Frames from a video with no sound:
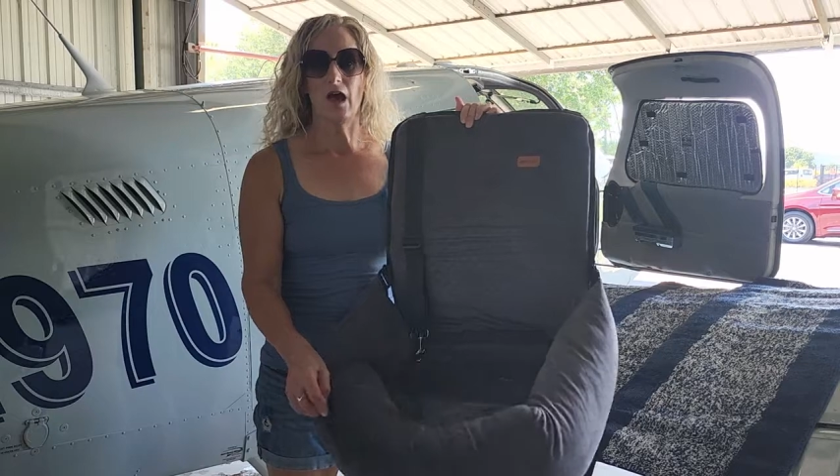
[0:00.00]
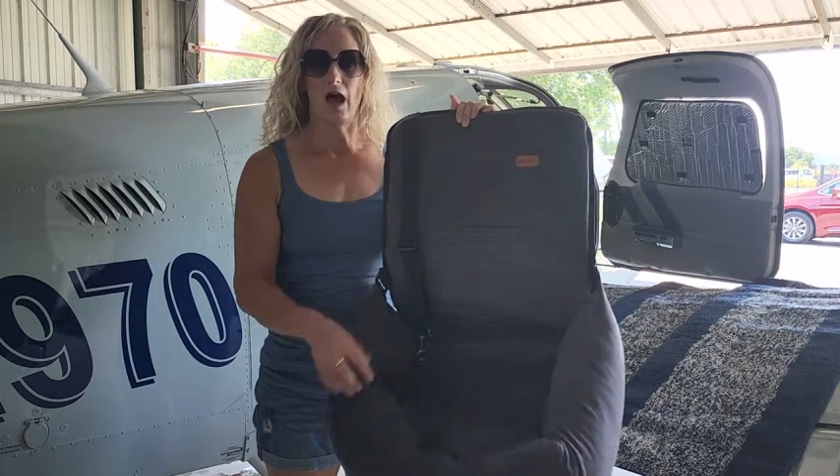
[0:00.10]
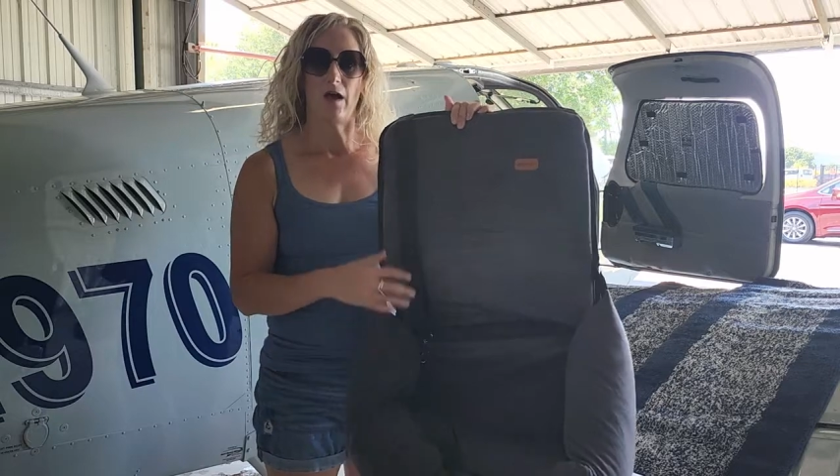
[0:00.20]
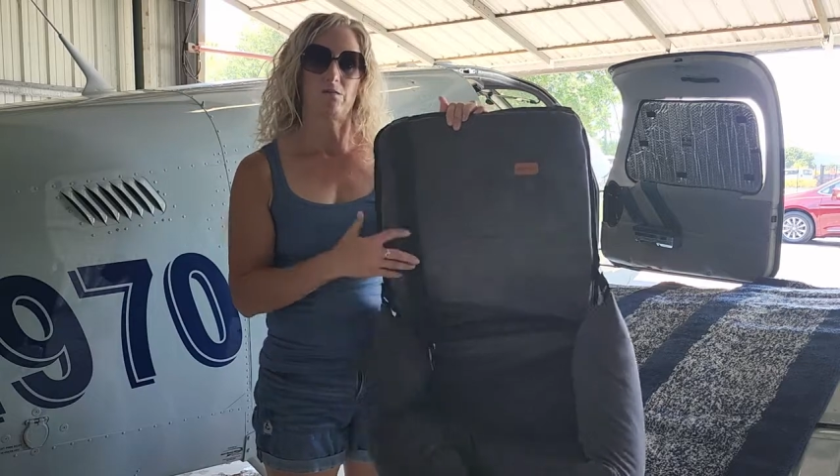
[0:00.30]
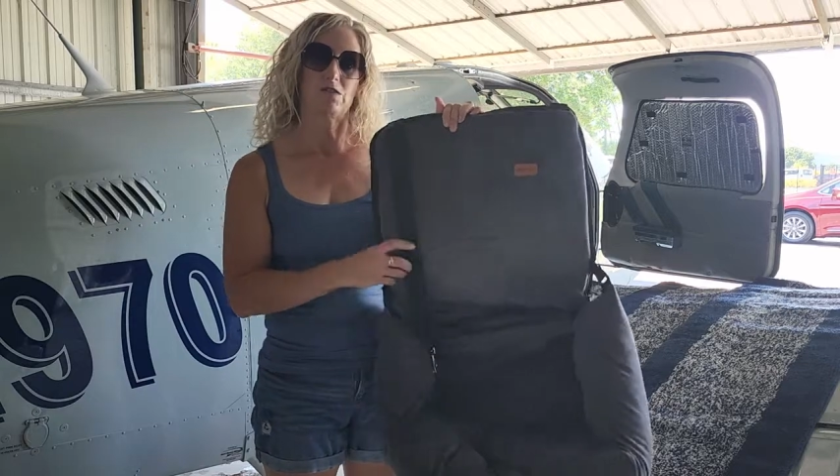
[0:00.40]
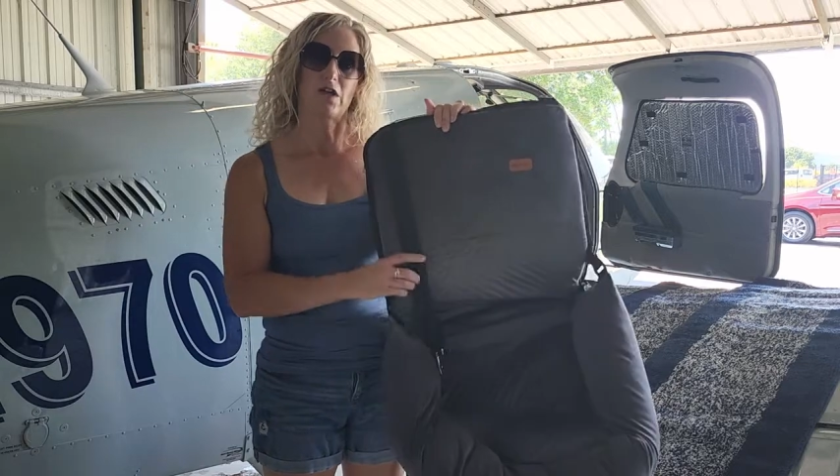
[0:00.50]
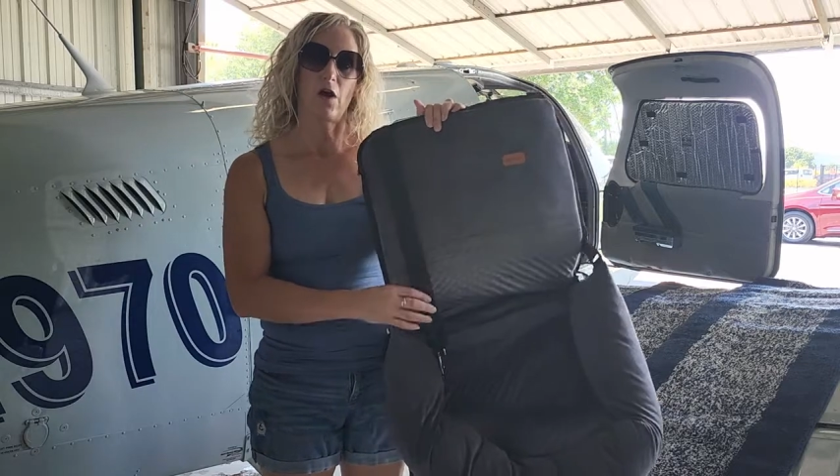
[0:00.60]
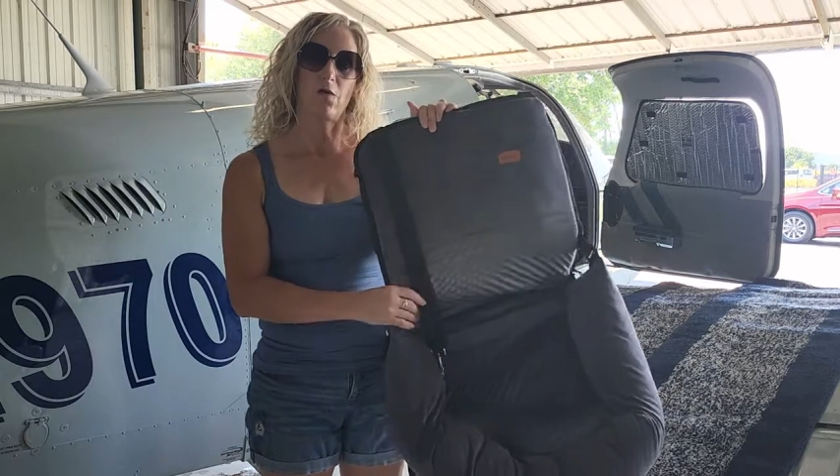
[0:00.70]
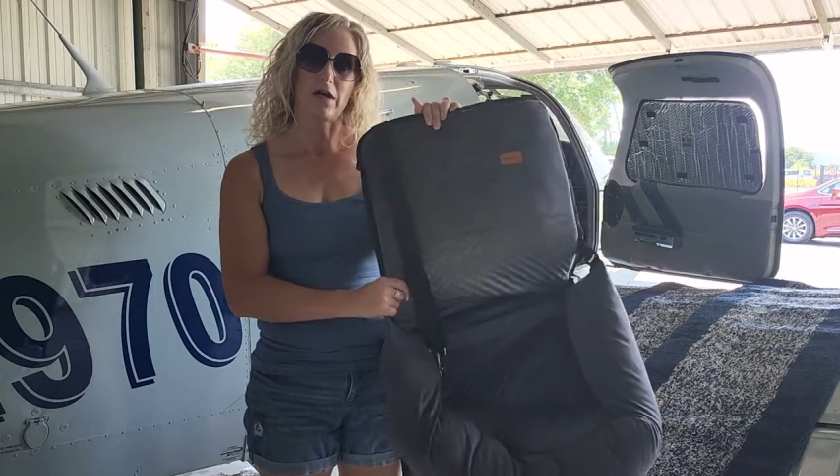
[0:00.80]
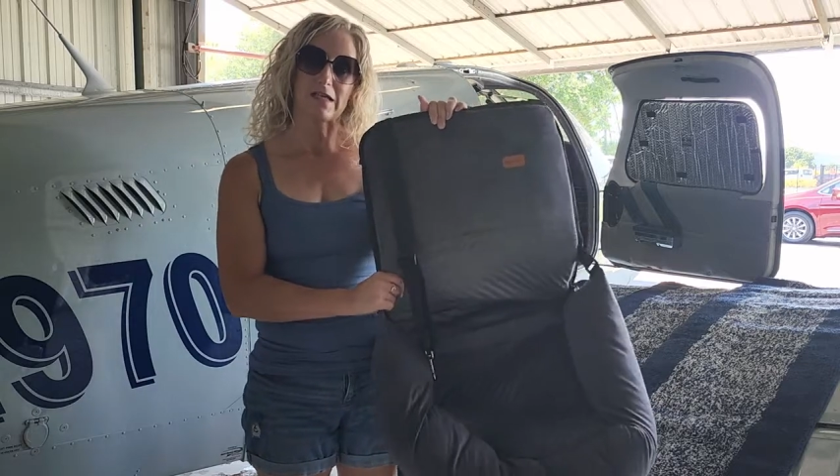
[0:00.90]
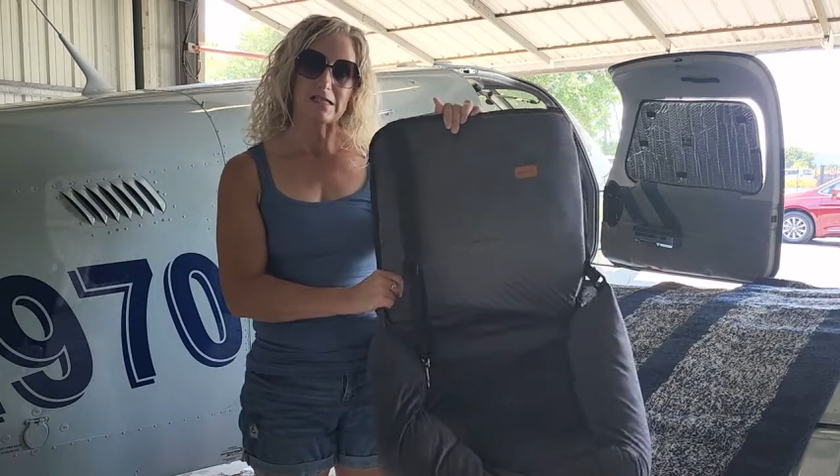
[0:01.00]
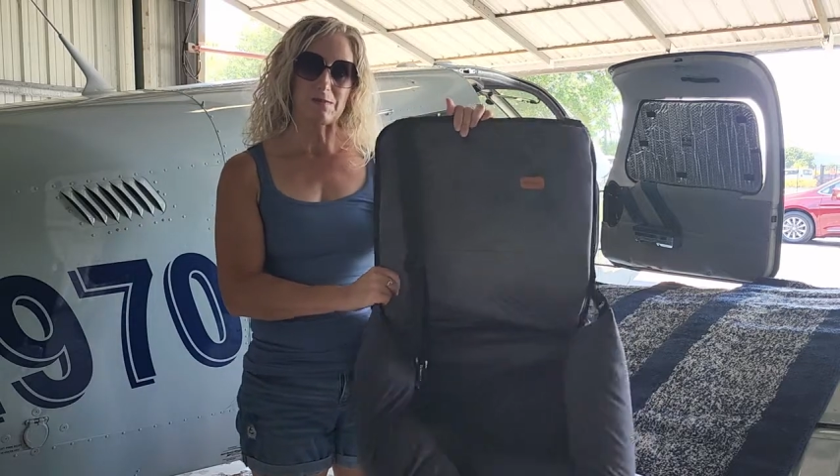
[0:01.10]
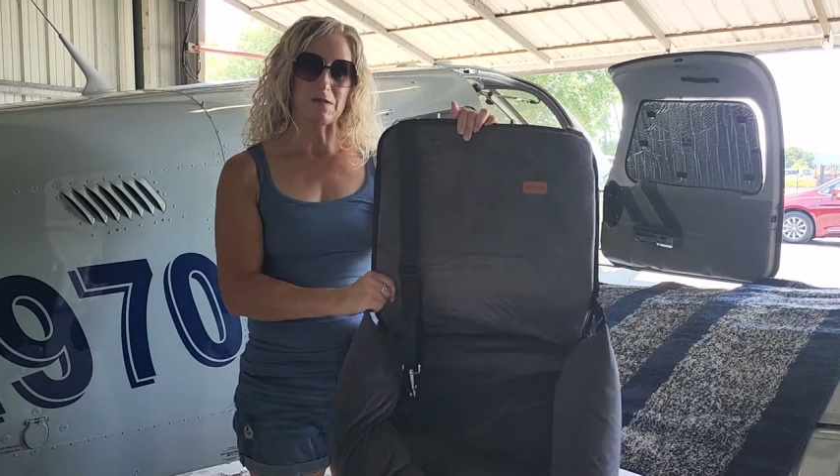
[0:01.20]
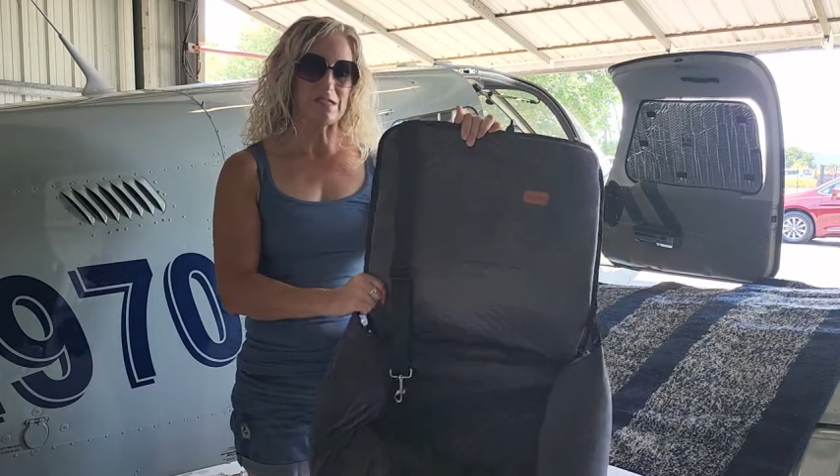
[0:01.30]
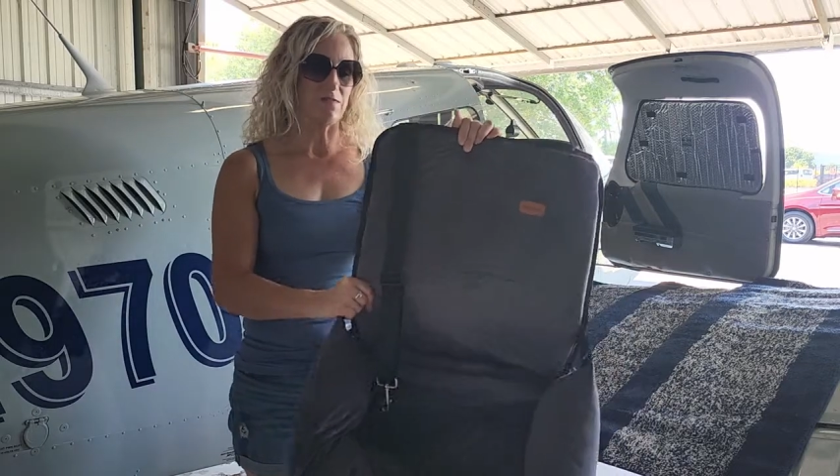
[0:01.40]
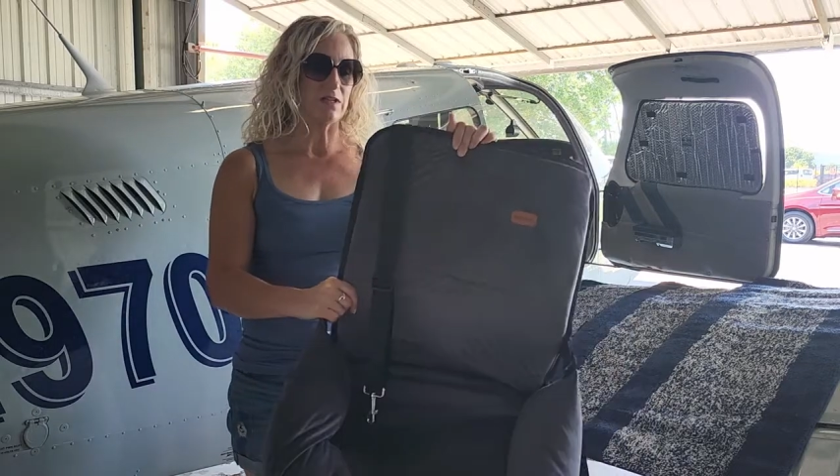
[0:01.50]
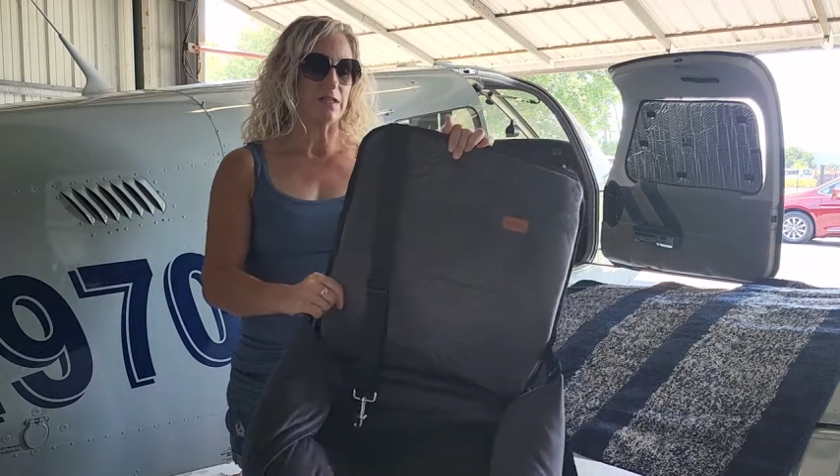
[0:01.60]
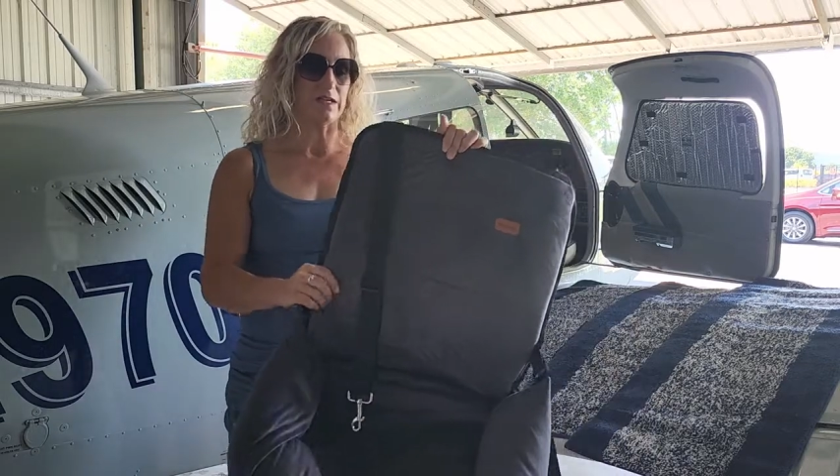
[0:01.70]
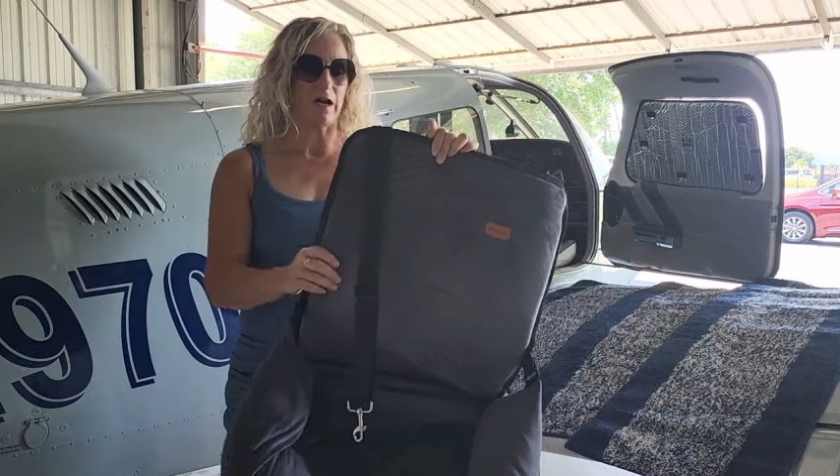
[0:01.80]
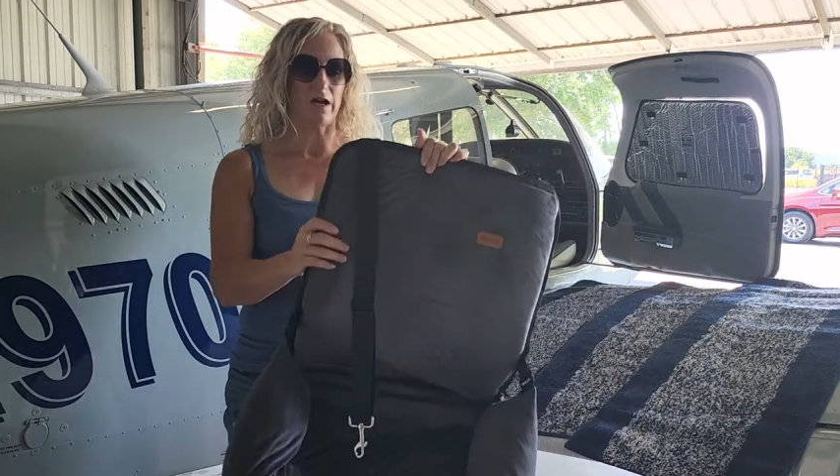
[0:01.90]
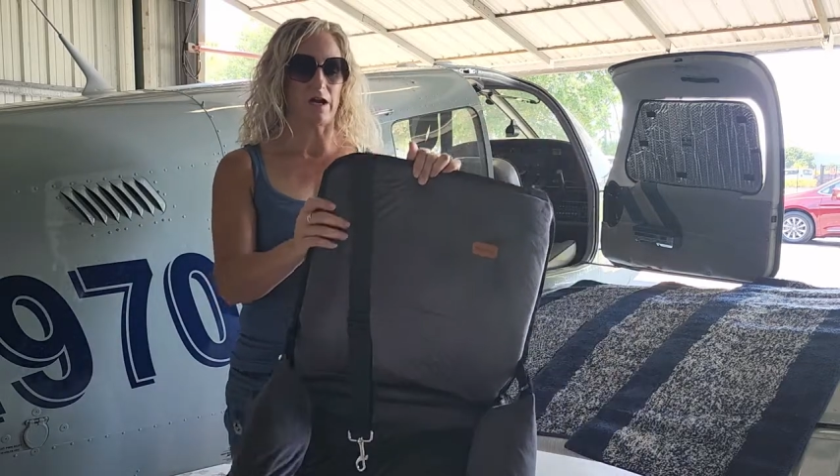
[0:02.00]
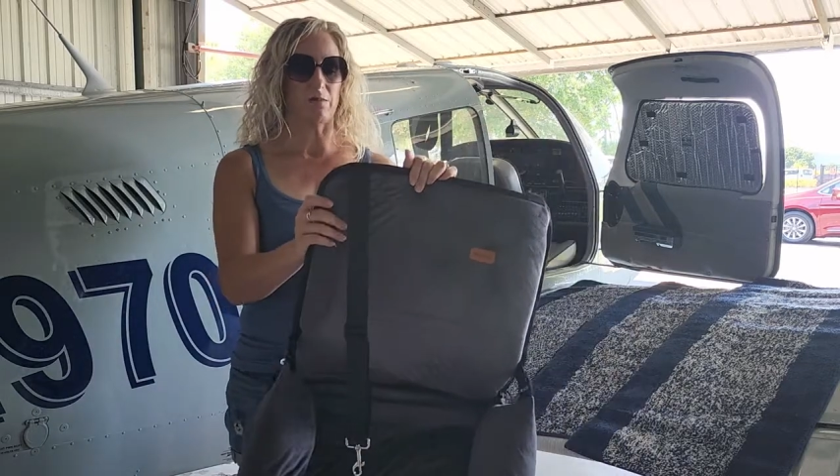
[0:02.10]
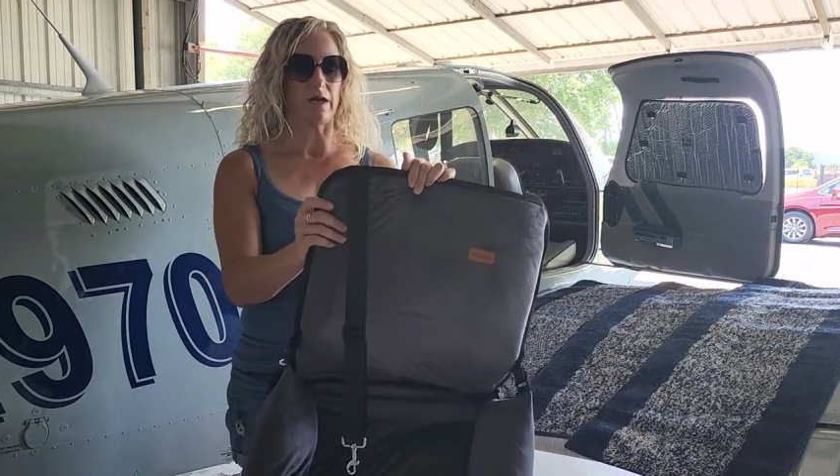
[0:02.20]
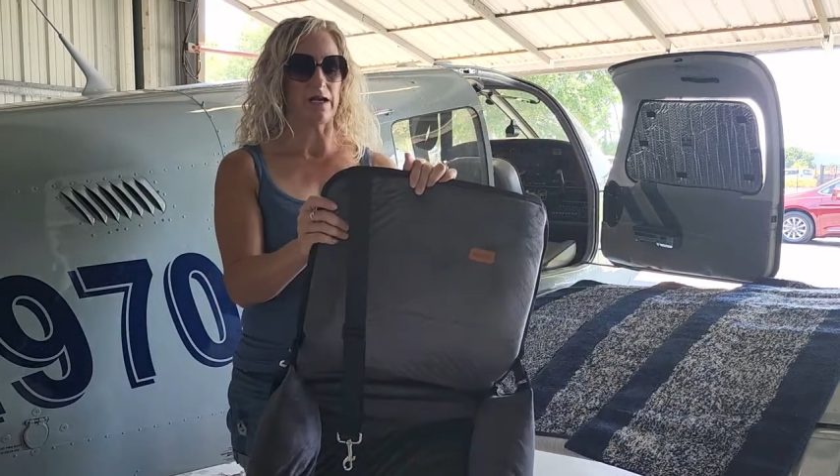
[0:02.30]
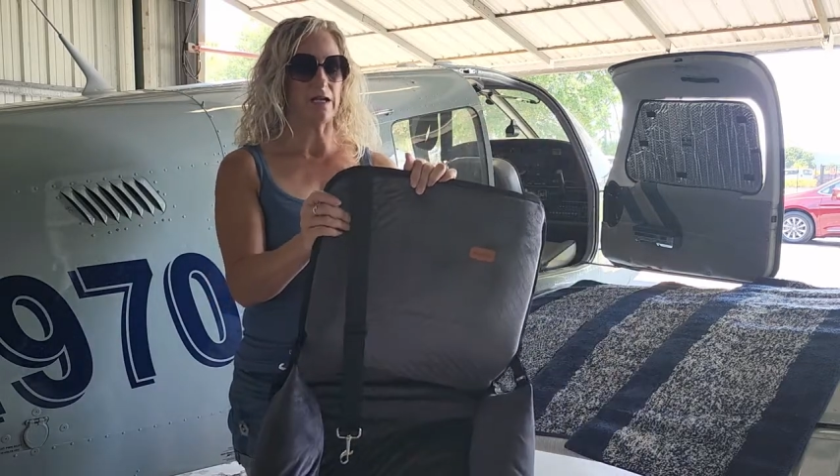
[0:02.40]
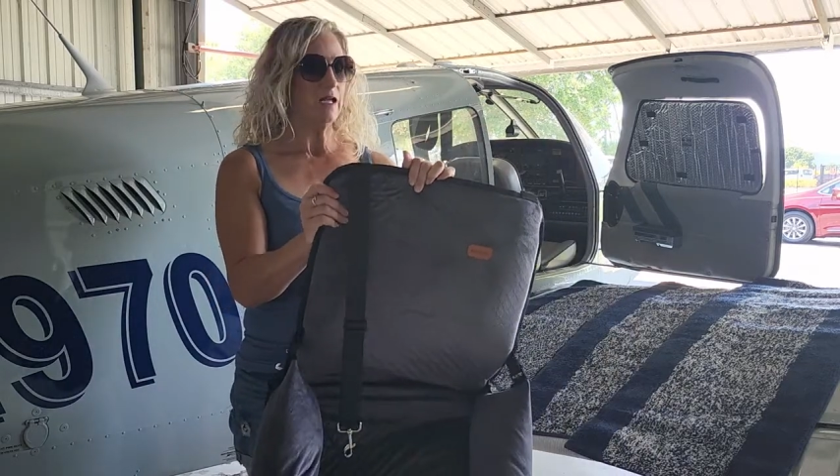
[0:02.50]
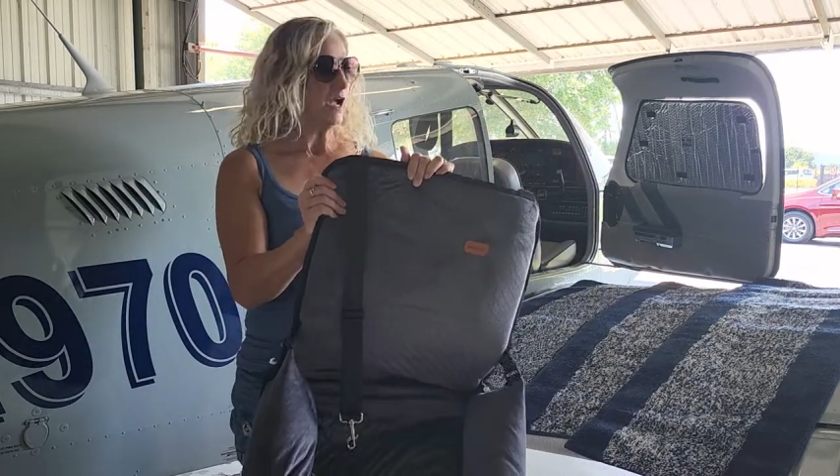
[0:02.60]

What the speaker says: to go specifically in our airplane.